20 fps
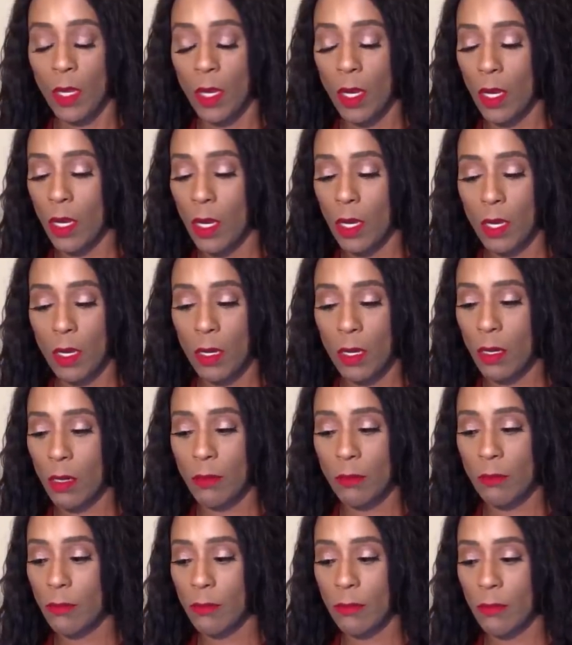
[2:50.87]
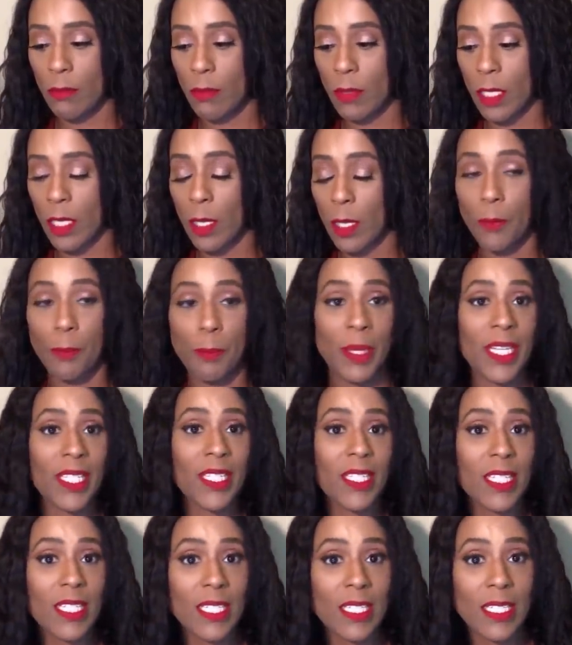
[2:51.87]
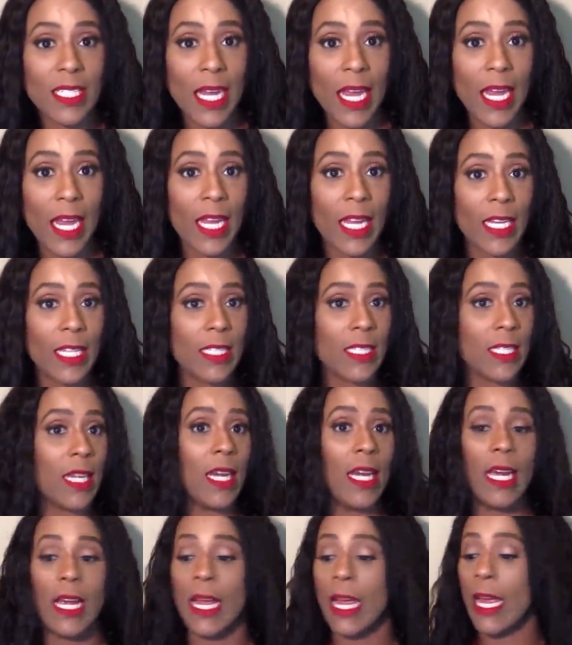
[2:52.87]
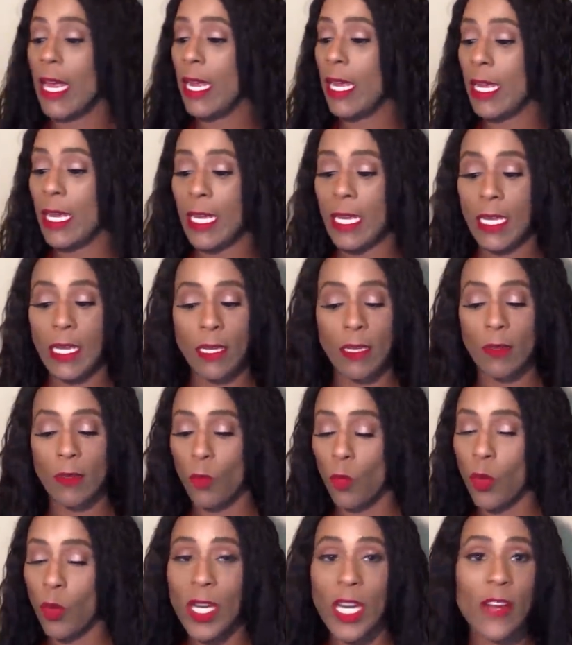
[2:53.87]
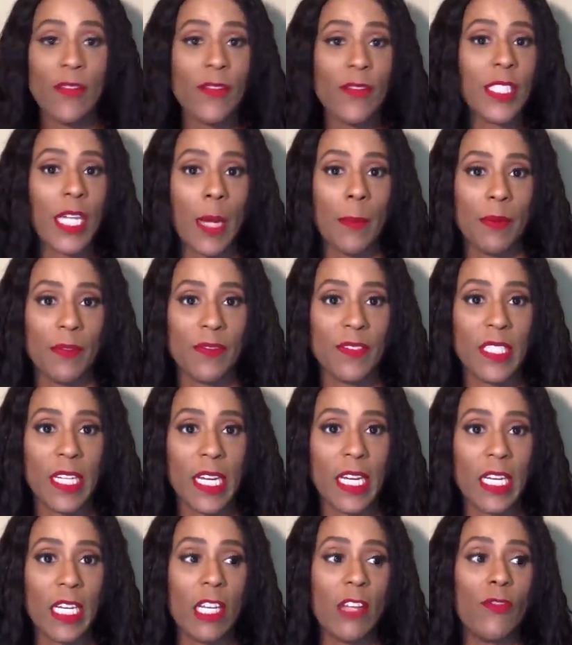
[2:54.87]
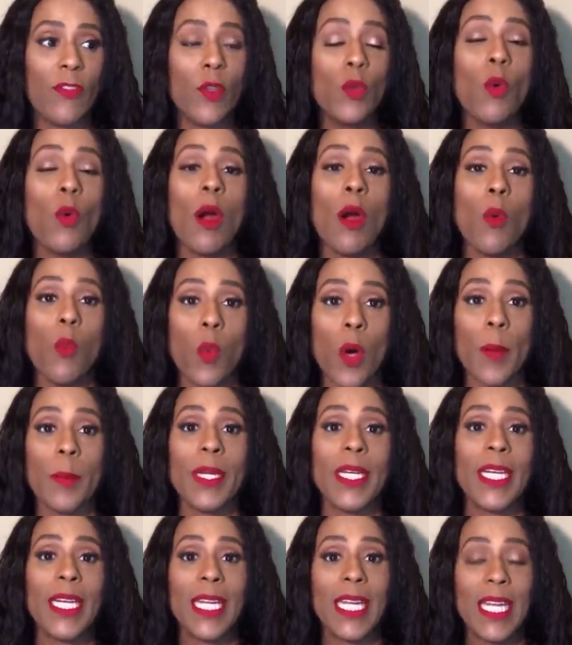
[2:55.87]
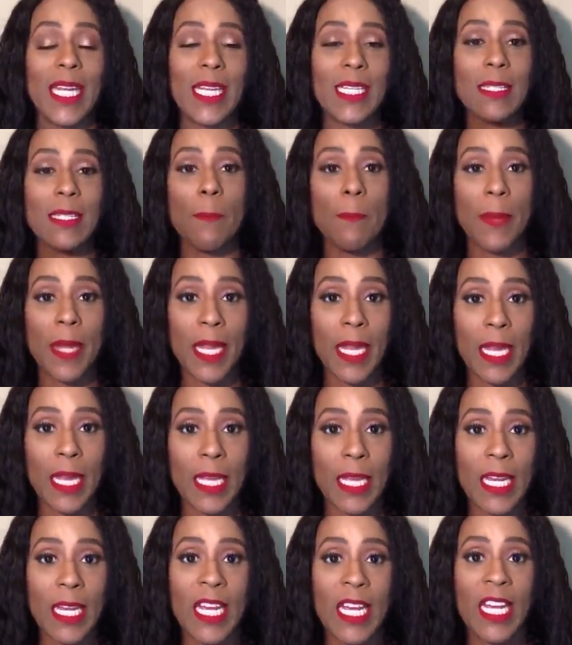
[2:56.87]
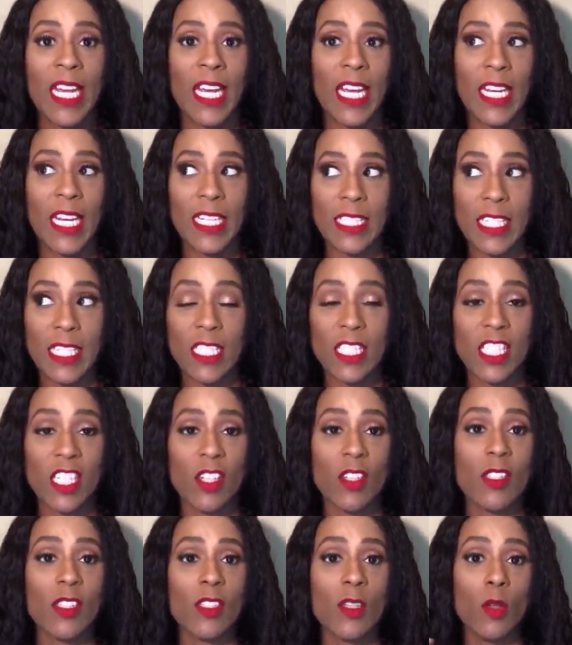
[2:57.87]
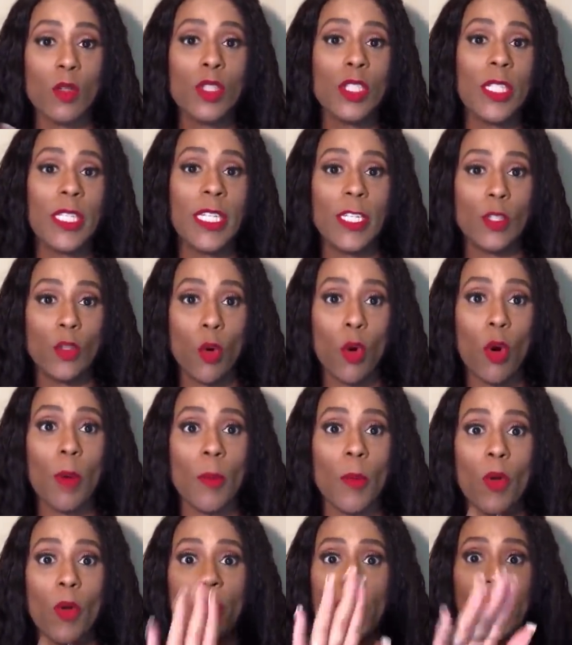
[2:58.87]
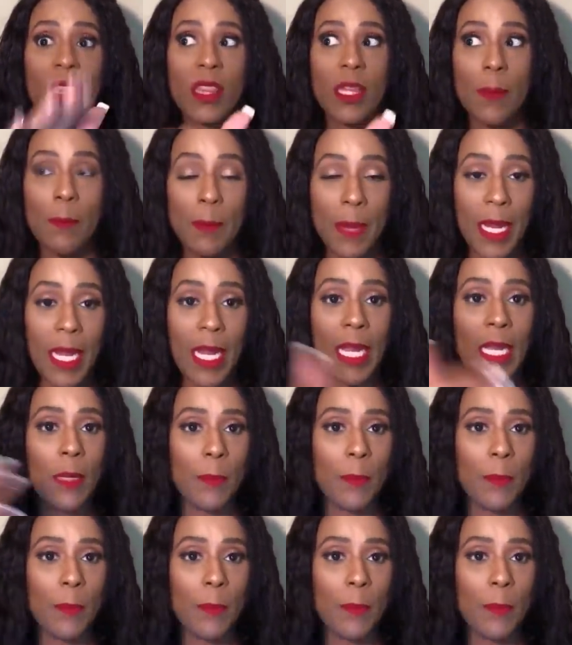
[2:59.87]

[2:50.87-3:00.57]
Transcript: a business date, a whatever type of date, if you are a woman and he is a man, it is considered socially normal that the man